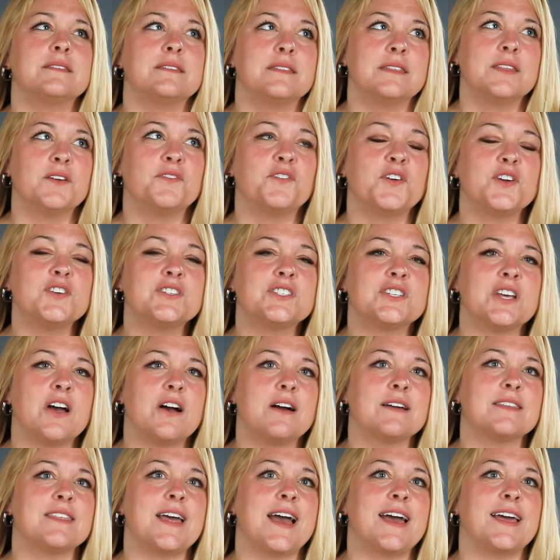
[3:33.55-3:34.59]
The first
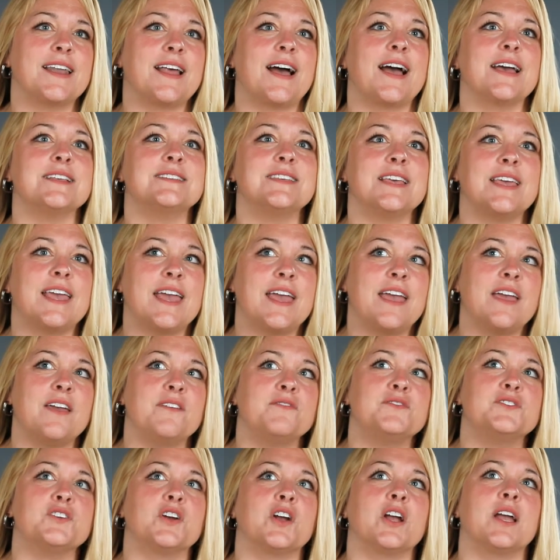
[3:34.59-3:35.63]
talk that Isaac
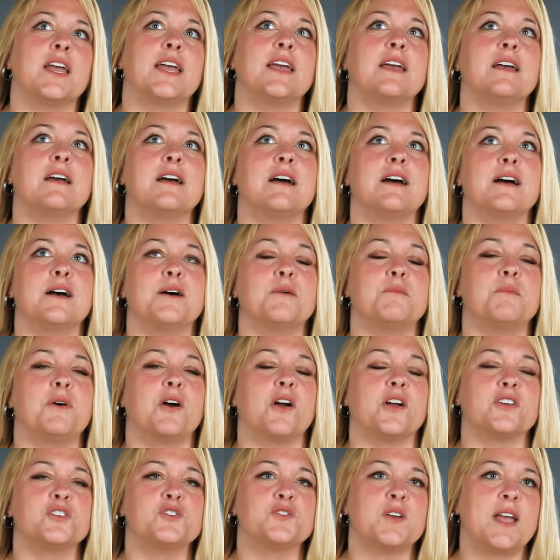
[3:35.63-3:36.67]
gave during
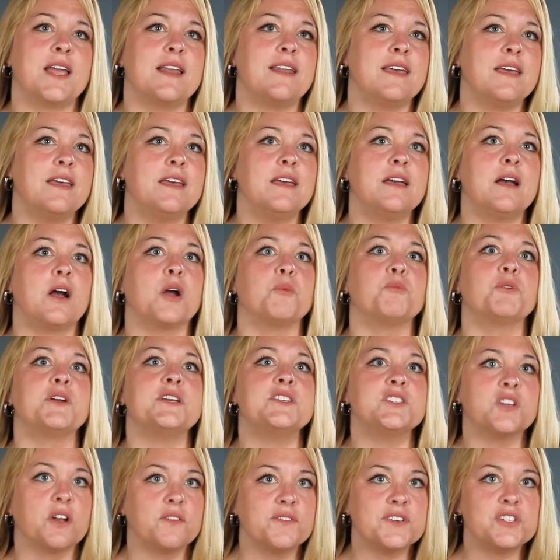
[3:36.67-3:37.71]
our training, our
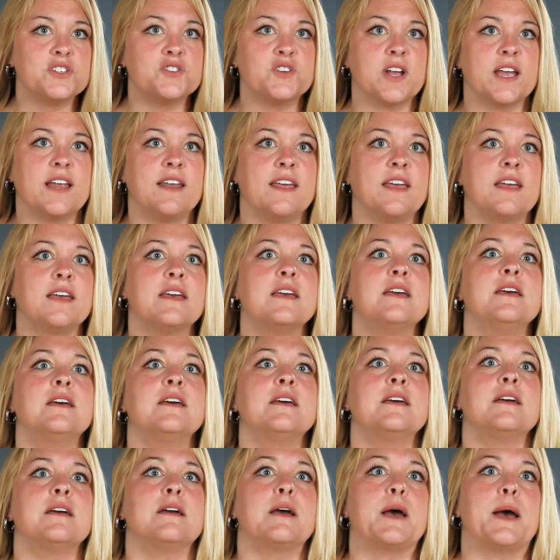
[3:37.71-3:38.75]
pre-service training,
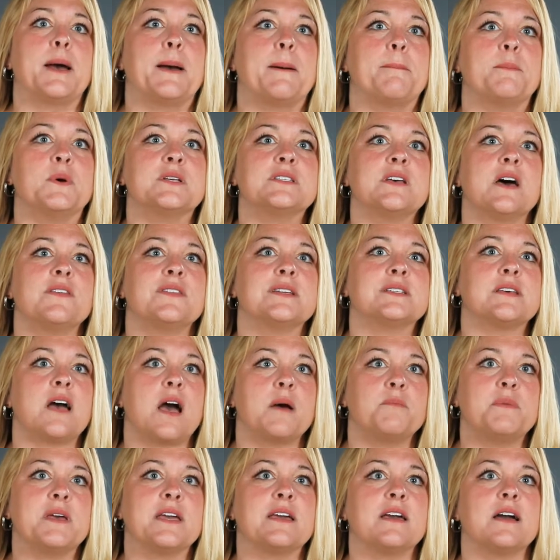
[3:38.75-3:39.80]
was on the
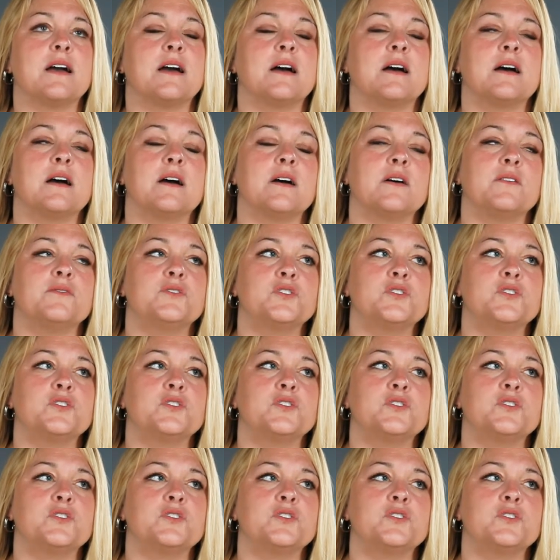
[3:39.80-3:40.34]
topic of